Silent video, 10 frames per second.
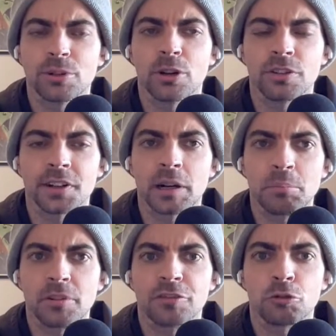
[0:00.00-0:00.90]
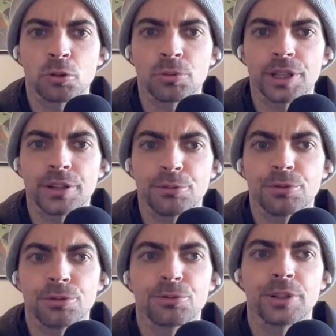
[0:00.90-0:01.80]
overcome before we
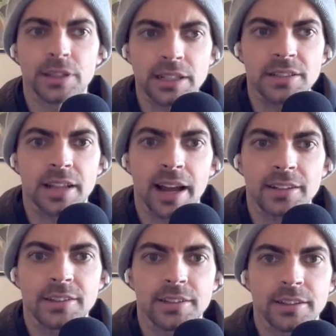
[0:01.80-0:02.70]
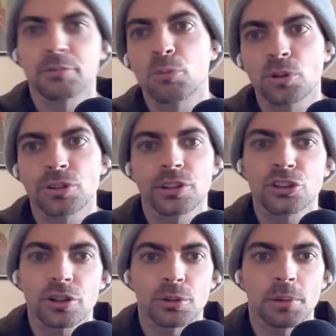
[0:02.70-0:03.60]
release that kind of more to
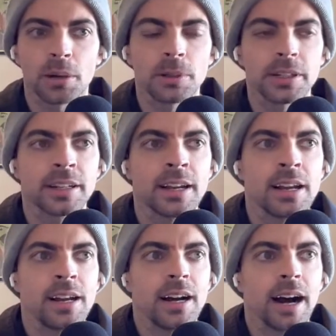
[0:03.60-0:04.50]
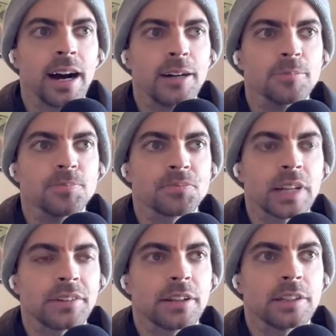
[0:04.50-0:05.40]
the general public. And
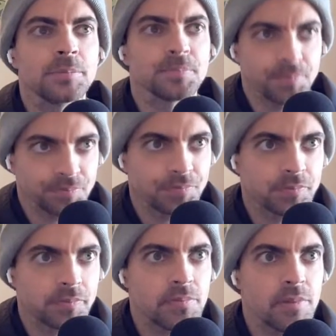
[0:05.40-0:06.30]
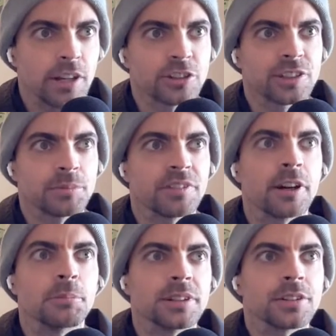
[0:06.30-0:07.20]
then There's some
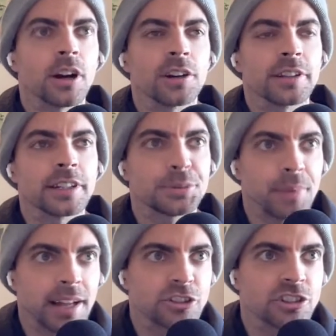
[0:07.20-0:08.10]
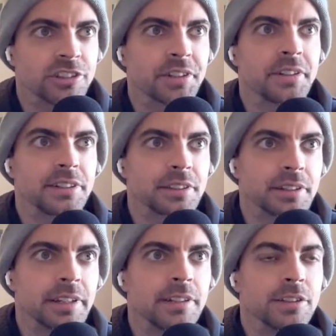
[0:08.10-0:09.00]
development on the expansions that
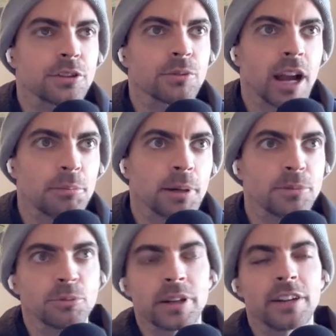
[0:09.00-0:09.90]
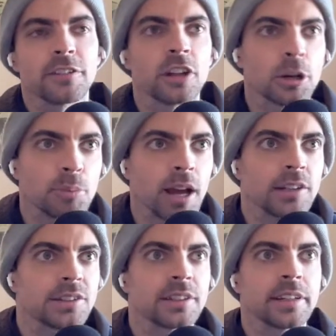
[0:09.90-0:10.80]
needs to wrap up. So we have a lot of
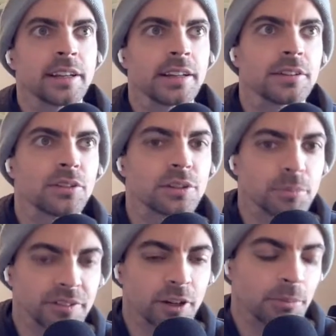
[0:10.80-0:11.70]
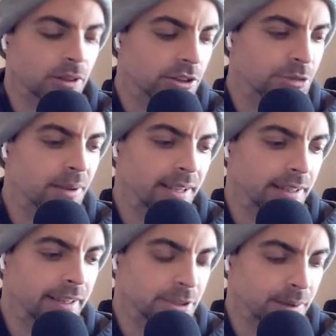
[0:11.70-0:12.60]
balancing and some development on the
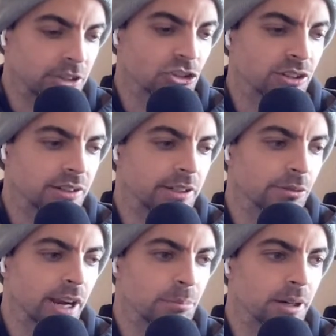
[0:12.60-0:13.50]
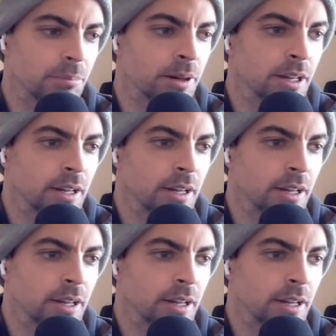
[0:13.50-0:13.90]
expansions that need to wrap up.